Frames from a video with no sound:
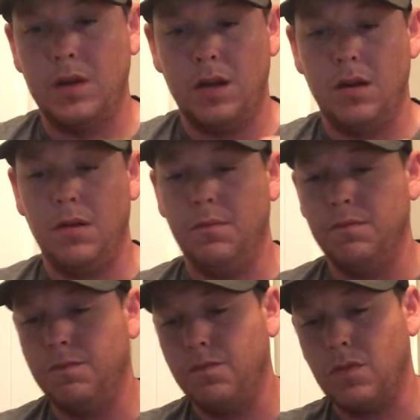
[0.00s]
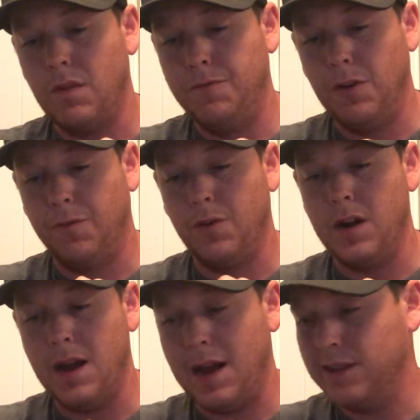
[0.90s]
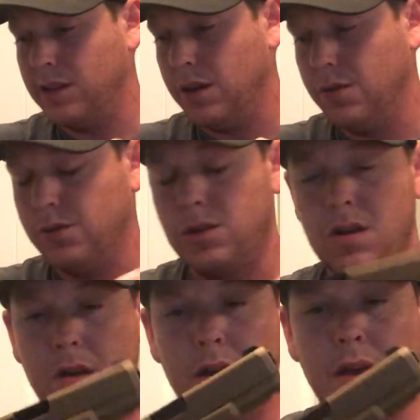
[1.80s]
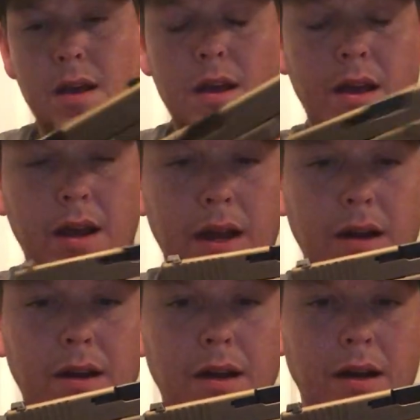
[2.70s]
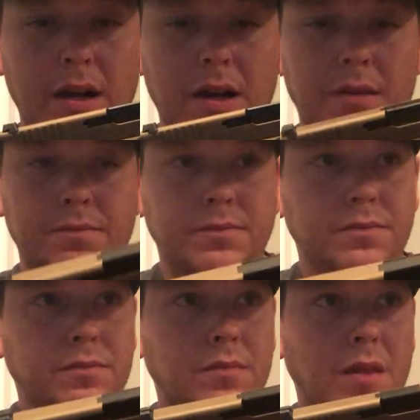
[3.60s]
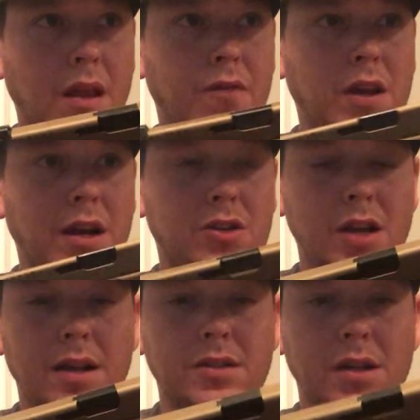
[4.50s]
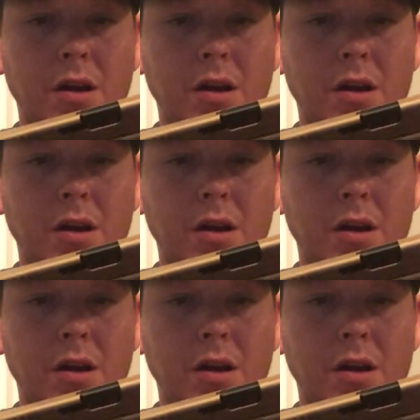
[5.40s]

feel free to add those. And if you get a chance to